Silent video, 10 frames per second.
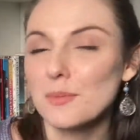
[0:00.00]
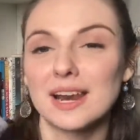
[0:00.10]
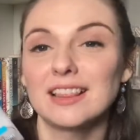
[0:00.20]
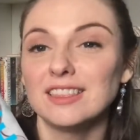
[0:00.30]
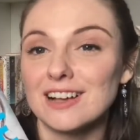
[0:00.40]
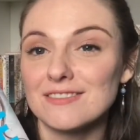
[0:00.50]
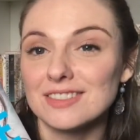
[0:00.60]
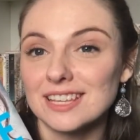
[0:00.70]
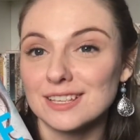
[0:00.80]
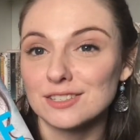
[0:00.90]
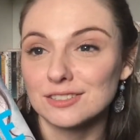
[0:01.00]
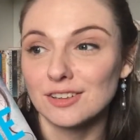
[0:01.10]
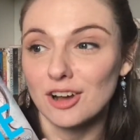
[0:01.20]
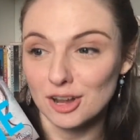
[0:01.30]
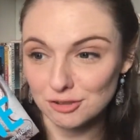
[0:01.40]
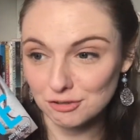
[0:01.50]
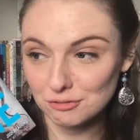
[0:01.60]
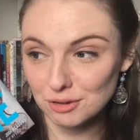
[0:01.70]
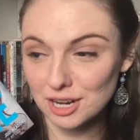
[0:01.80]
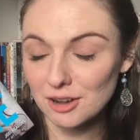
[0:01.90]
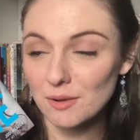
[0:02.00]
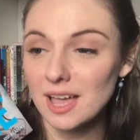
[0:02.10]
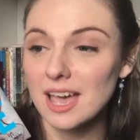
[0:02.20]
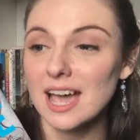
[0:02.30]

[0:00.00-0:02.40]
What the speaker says: but I love this author trio